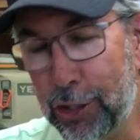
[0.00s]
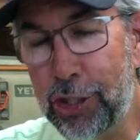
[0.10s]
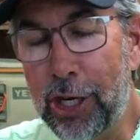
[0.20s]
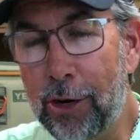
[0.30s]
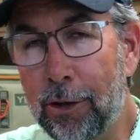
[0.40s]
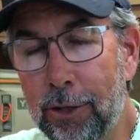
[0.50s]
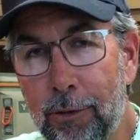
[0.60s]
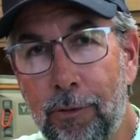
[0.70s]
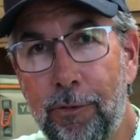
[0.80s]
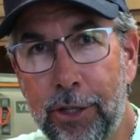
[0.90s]
to share a
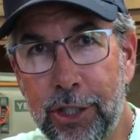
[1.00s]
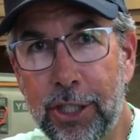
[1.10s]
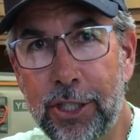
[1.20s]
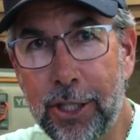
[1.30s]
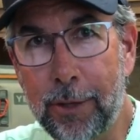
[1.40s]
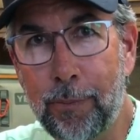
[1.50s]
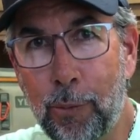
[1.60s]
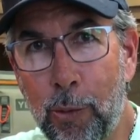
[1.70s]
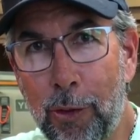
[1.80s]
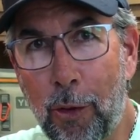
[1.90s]
little fishing tip
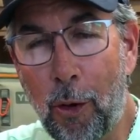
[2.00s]
with